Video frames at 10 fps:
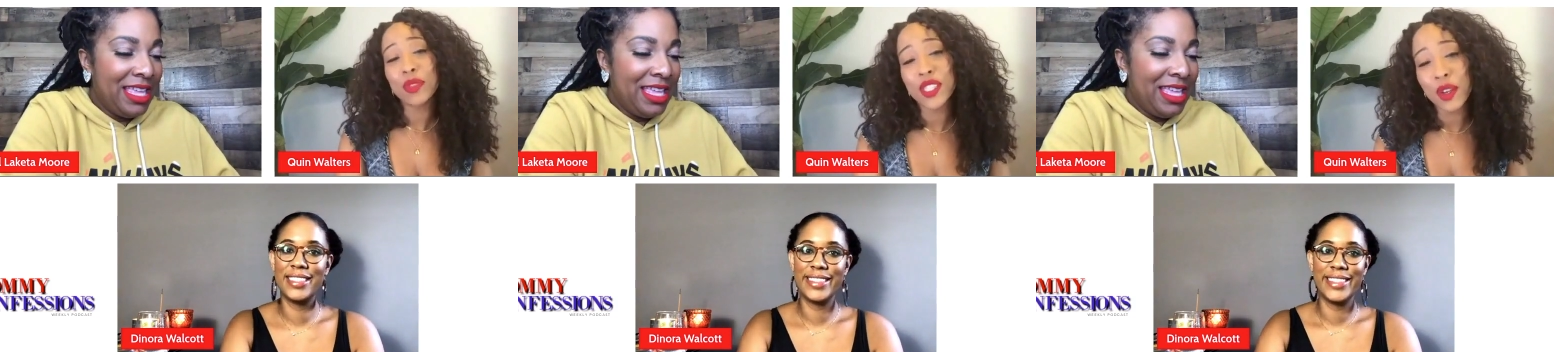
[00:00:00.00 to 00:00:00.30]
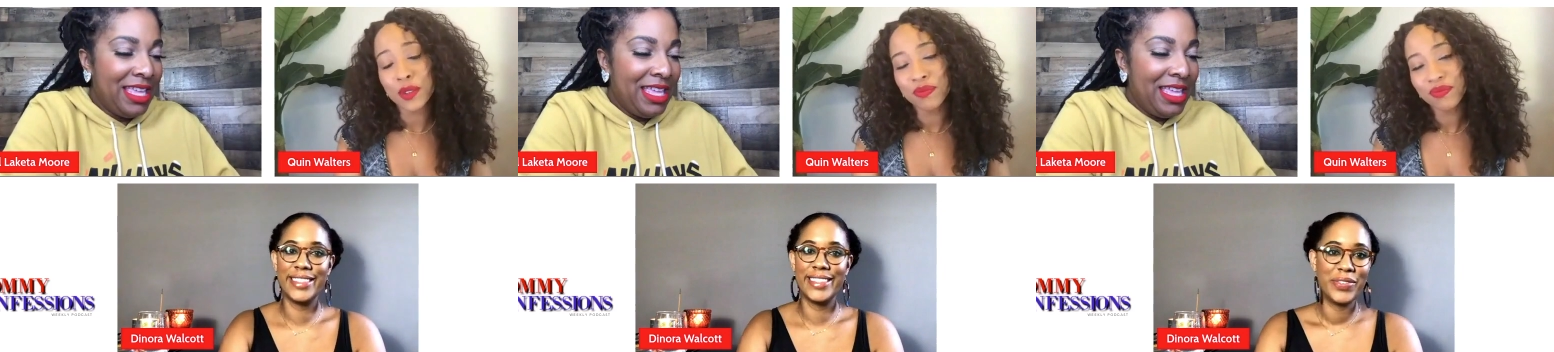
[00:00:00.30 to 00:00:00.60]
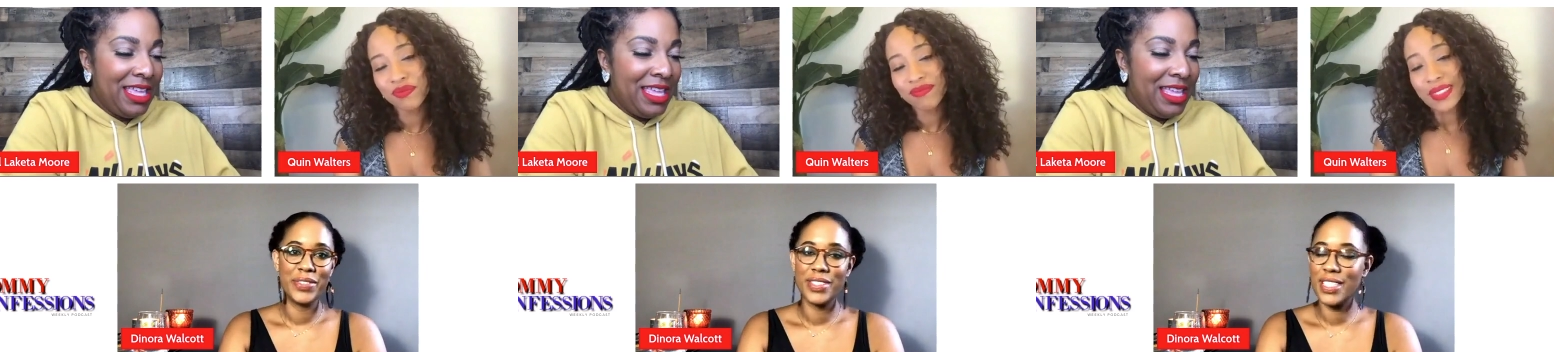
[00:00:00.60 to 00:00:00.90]
Speaker 1: So
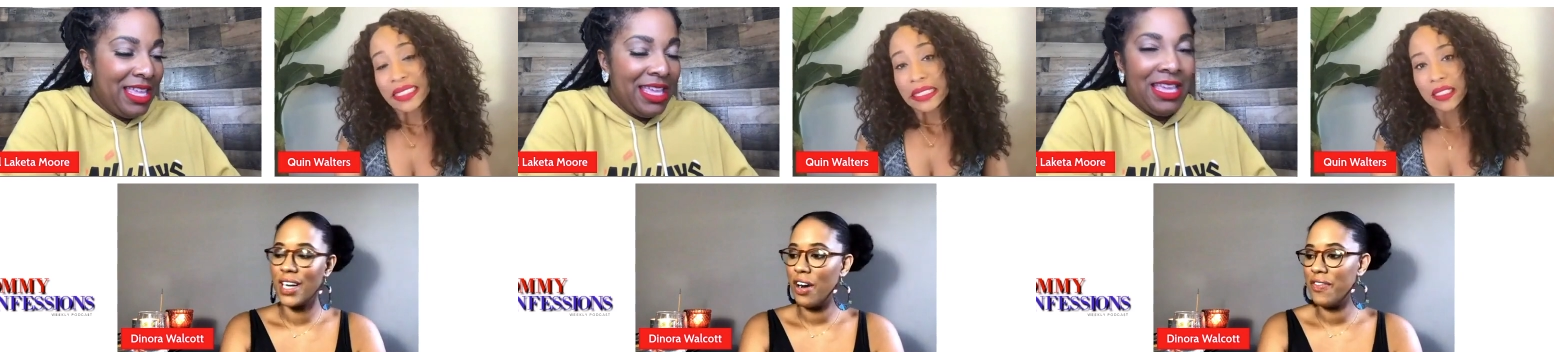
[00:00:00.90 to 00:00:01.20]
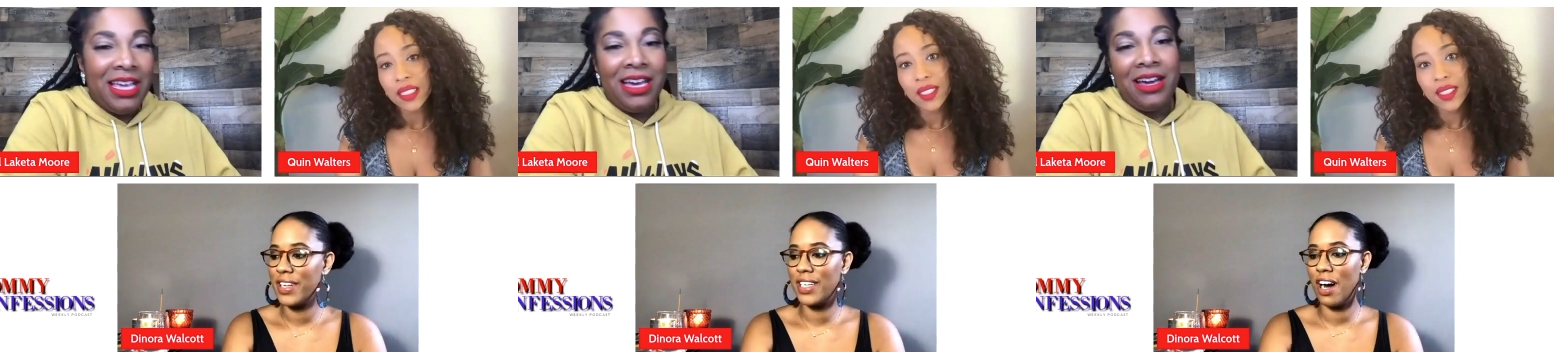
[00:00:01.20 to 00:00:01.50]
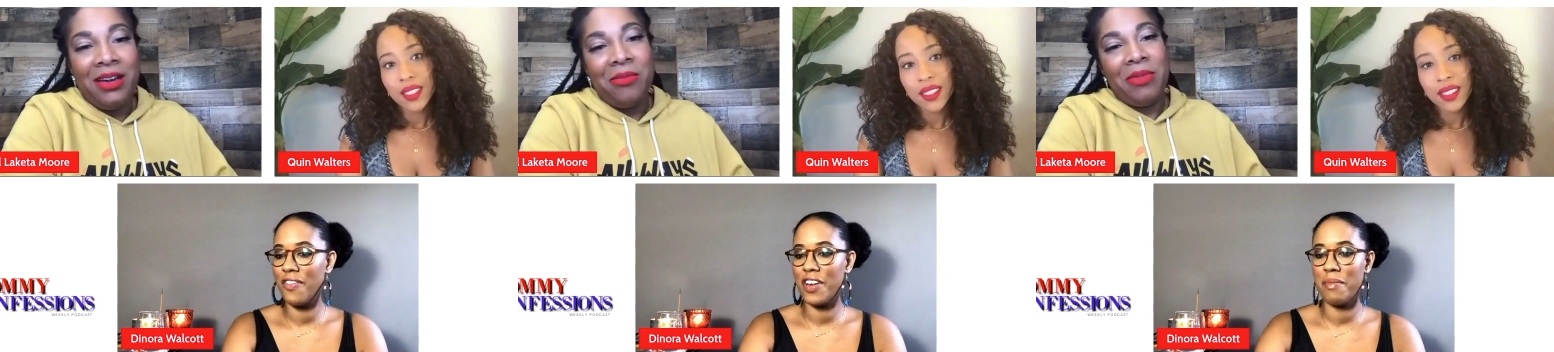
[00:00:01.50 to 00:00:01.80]
COVID.
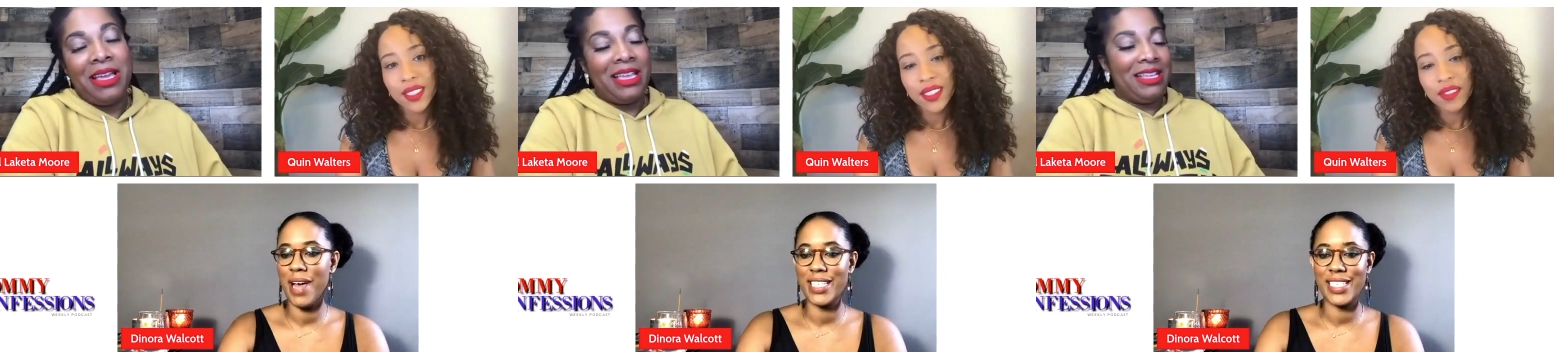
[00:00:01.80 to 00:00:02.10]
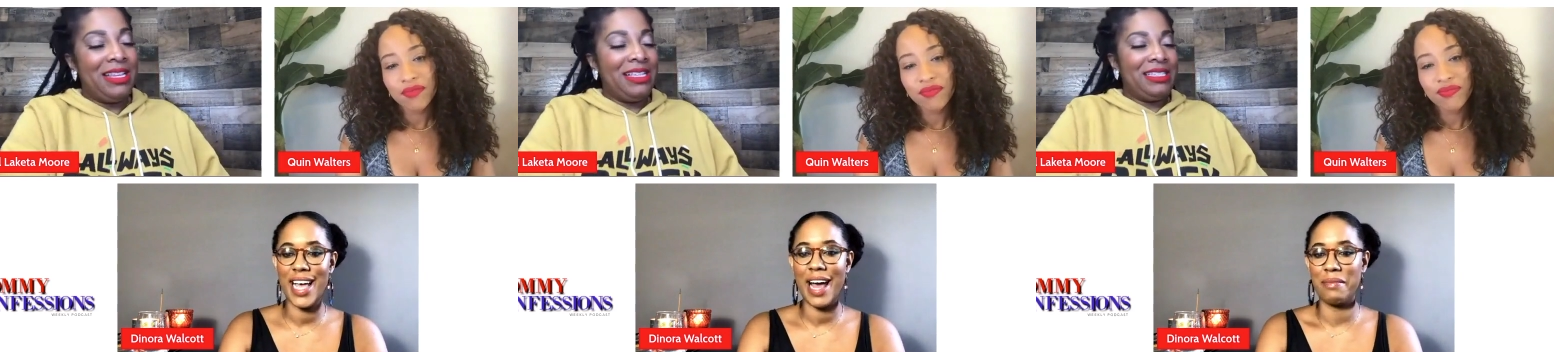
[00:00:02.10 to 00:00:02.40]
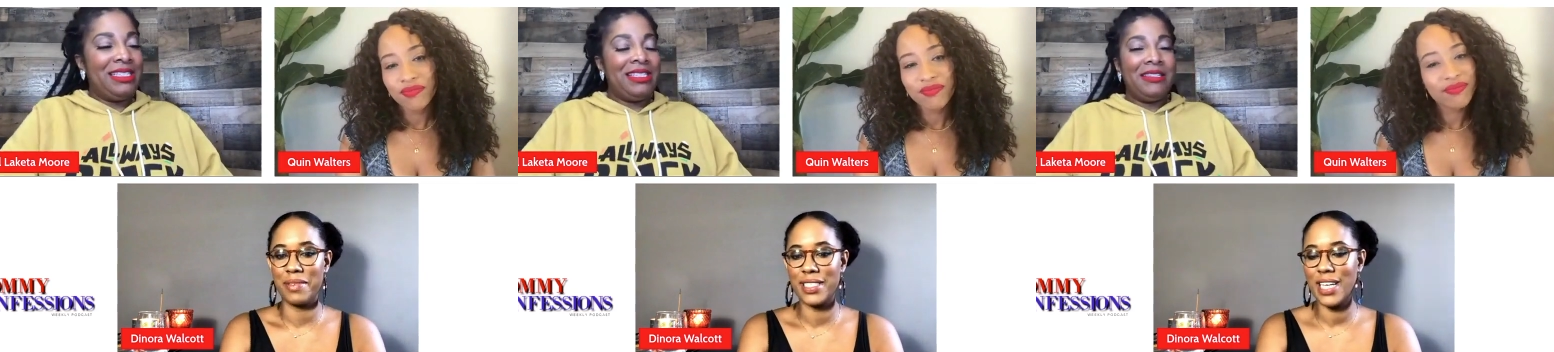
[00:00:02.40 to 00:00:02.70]
COVID oh, mess you
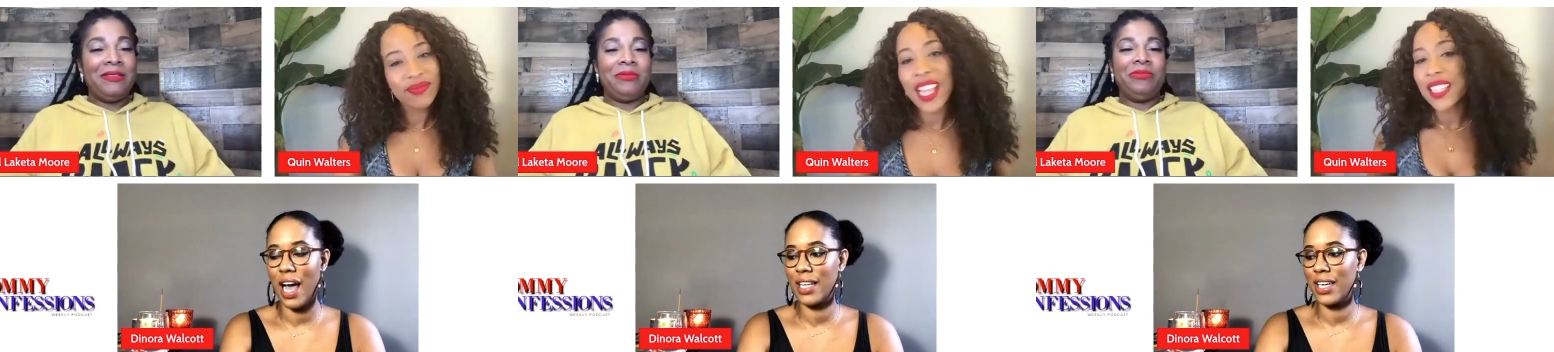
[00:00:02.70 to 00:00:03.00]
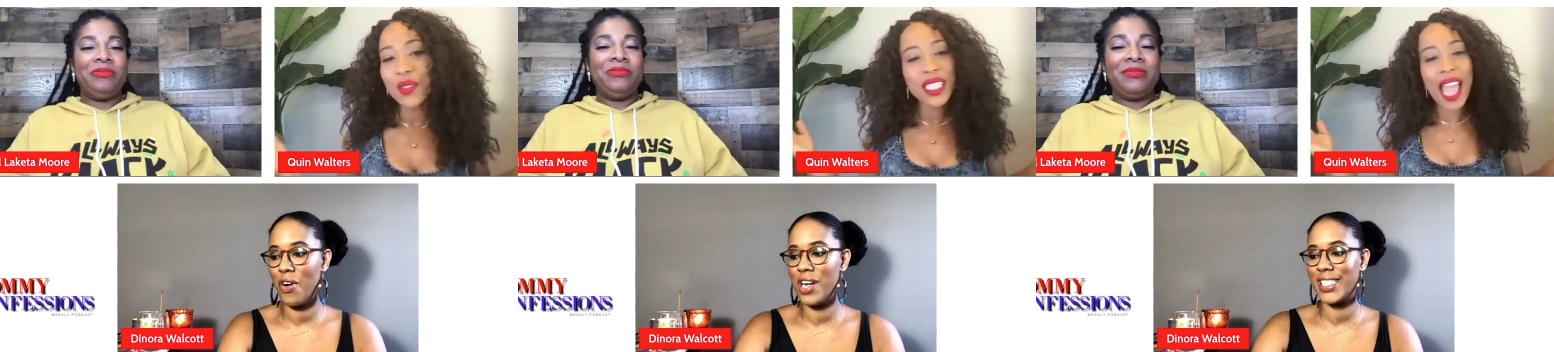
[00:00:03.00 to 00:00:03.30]
up. Yes,